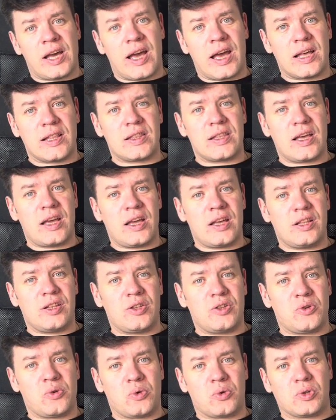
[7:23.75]
and then
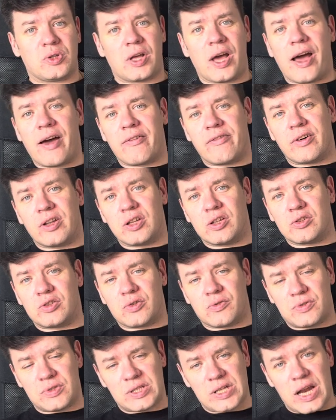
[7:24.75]
you could have a lot
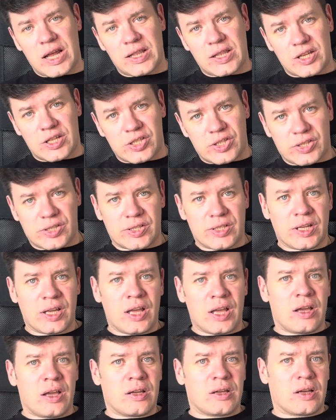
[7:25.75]
of strategies
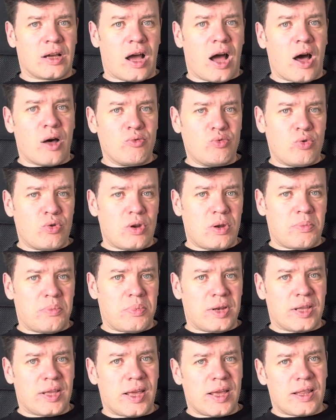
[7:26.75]
how to
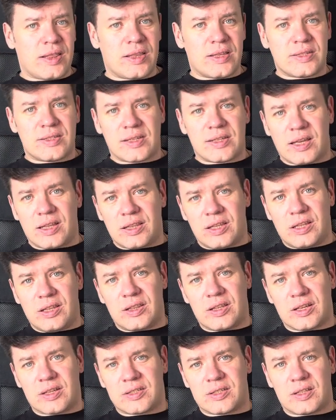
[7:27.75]
replicate the site
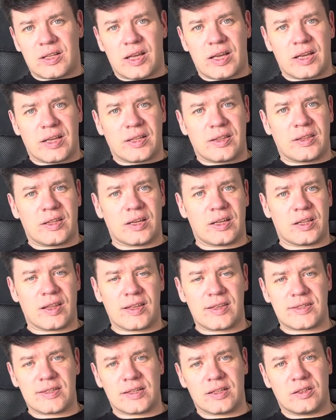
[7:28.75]
index like the
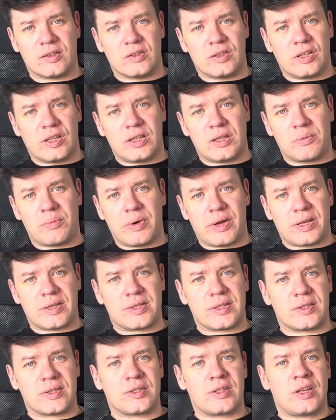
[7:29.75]
classical
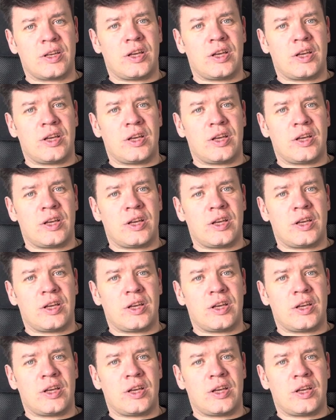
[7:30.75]
databases.